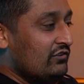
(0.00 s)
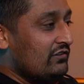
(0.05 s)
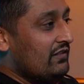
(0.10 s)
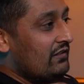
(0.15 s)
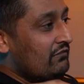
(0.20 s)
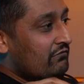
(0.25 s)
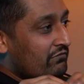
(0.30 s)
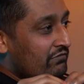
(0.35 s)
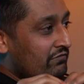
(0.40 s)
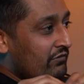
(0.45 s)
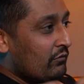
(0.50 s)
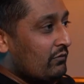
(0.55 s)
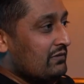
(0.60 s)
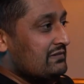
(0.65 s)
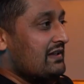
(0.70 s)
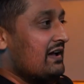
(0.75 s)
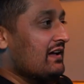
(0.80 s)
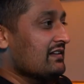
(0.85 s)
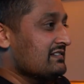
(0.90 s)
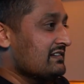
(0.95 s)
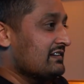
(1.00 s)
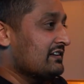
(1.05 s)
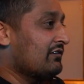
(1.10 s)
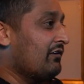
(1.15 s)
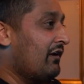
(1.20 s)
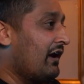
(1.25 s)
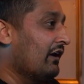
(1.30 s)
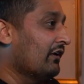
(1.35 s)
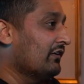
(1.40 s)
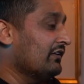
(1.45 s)
then filters out to the
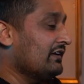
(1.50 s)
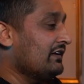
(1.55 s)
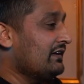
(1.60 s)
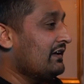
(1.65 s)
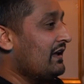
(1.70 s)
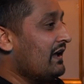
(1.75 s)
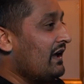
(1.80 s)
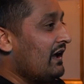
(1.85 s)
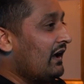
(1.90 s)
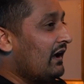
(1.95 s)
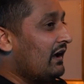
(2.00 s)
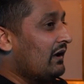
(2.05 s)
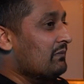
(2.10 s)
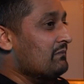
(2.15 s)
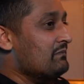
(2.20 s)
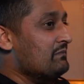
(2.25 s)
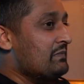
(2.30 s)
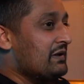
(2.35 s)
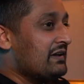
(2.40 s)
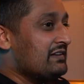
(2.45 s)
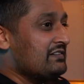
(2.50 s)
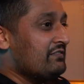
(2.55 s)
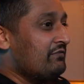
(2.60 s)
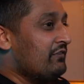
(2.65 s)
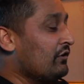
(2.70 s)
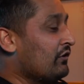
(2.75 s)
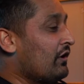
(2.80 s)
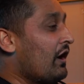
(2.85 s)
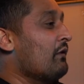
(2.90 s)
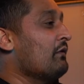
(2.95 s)
crowd. Because if
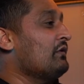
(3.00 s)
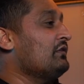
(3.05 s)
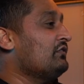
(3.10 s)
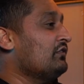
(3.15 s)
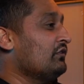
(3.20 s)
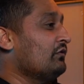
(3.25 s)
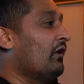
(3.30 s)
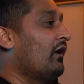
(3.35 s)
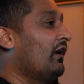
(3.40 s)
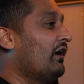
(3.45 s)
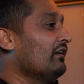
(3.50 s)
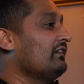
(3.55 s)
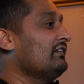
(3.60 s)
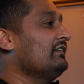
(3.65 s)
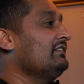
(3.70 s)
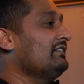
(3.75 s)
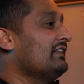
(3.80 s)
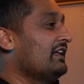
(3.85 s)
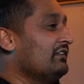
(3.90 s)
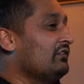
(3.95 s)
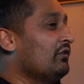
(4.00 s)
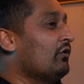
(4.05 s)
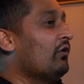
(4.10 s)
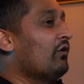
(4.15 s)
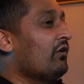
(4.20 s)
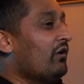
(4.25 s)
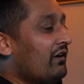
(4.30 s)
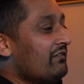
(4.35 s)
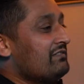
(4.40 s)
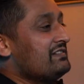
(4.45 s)
you go too hard, then
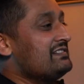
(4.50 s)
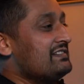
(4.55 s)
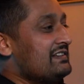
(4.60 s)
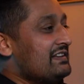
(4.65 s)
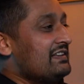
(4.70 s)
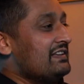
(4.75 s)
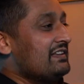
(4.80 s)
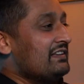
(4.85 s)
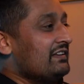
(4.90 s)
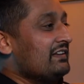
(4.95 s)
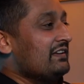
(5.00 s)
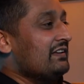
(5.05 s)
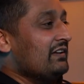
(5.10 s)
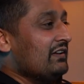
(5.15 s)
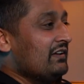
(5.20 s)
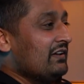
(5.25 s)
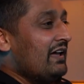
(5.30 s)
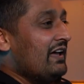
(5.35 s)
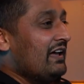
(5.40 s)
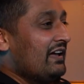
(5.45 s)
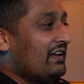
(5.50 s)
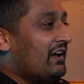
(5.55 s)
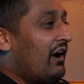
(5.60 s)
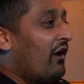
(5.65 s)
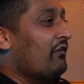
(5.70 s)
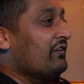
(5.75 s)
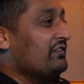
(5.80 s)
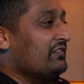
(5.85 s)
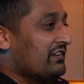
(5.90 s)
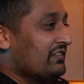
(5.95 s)
you're obviously
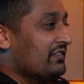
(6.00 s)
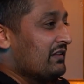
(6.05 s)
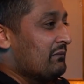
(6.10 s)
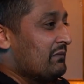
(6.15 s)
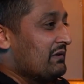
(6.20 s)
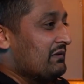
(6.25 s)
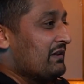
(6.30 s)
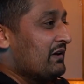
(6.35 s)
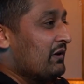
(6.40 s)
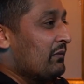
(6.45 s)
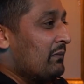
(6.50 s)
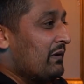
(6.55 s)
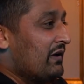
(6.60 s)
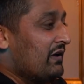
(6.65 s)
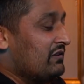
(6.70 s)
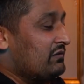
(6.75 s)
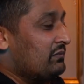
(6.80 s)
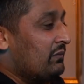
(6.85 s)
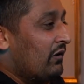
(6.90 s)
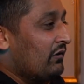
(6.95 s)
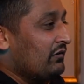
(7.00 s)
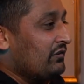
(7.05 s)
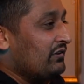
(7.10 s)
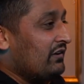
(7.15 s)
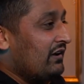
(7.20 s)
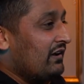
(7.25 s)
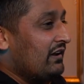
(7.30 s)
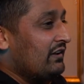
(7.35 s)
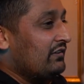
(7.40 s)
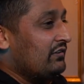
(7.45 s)
encouraging them a little bit as well to
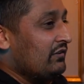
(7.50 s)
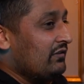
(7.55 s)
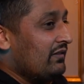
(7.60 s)
kind of do